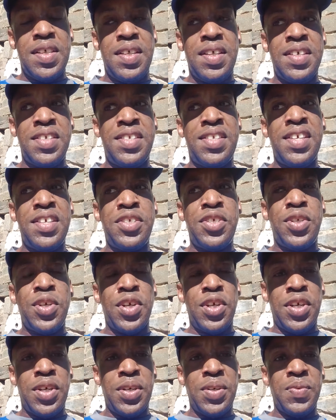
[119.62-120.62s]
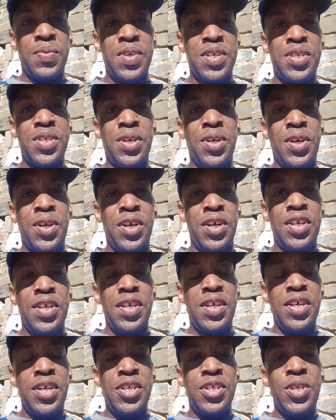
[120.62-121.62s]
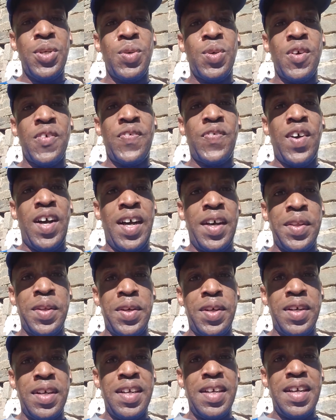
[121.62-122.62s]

the sister would turn to her father